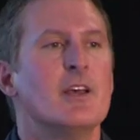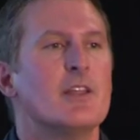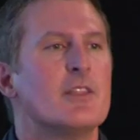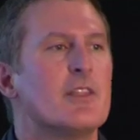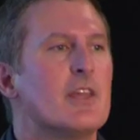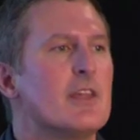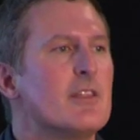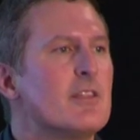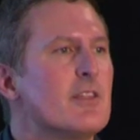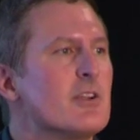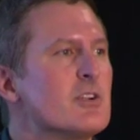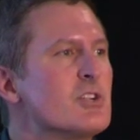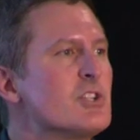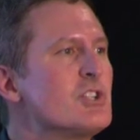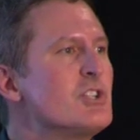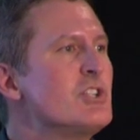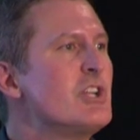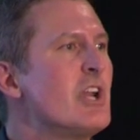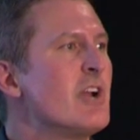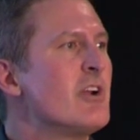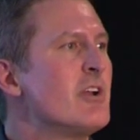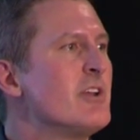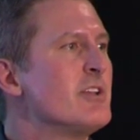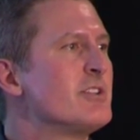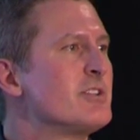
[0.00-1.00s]

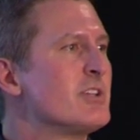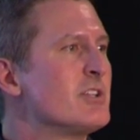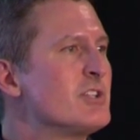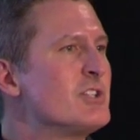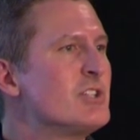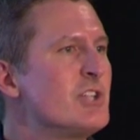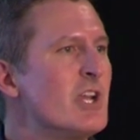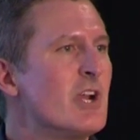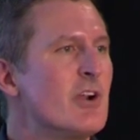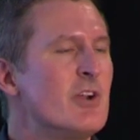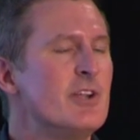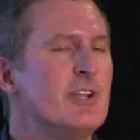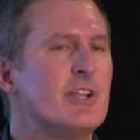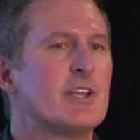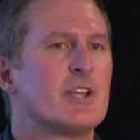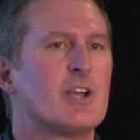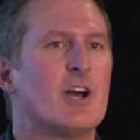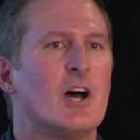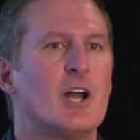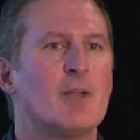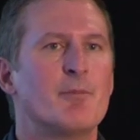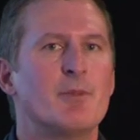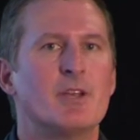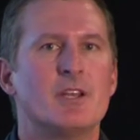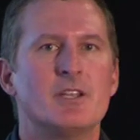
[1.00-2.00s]
It's a sharing
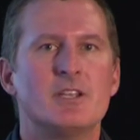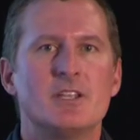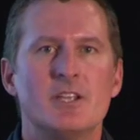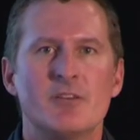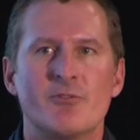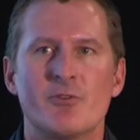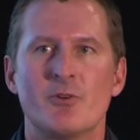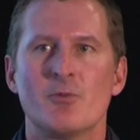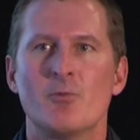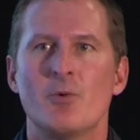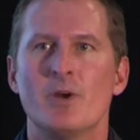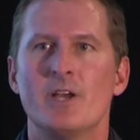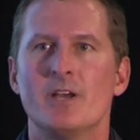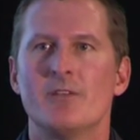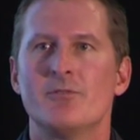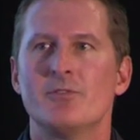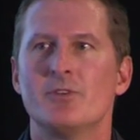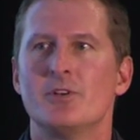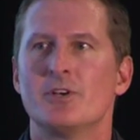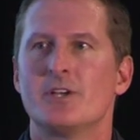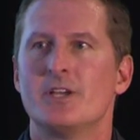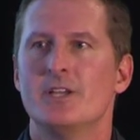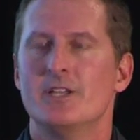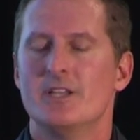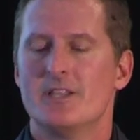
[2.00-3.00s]
economy, a different way of
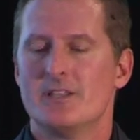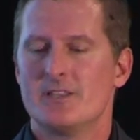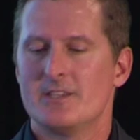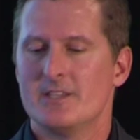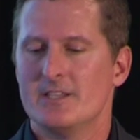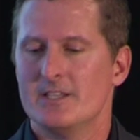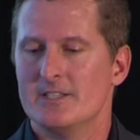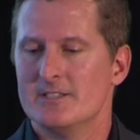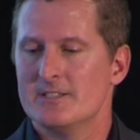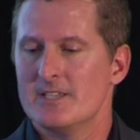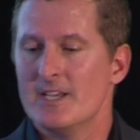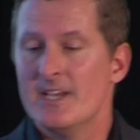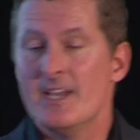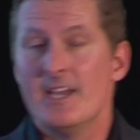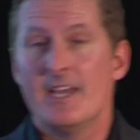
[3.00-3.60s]
looking at things.